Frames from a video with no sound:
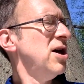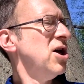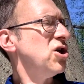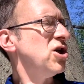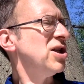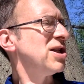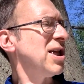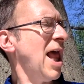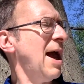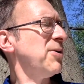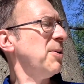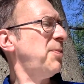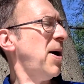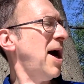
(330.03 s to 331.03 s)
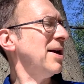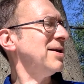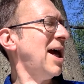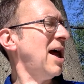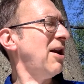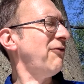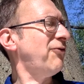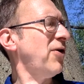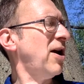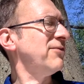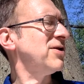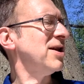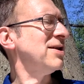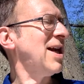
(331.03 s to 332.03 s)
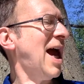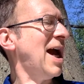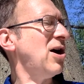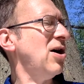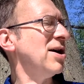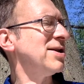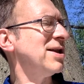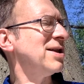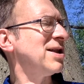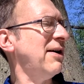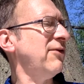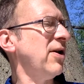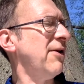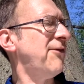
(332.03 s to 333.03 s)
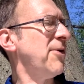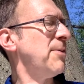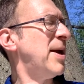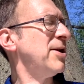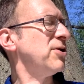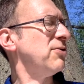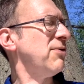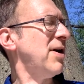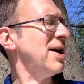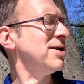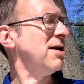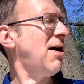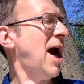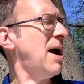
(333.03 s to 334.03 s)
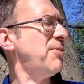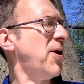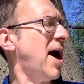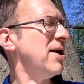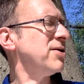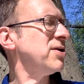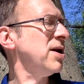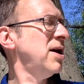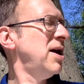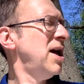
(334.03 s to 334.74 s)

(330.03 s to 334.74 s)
She slammed a pot down in front of Tendai, causing several of the men to raise their eyebrows.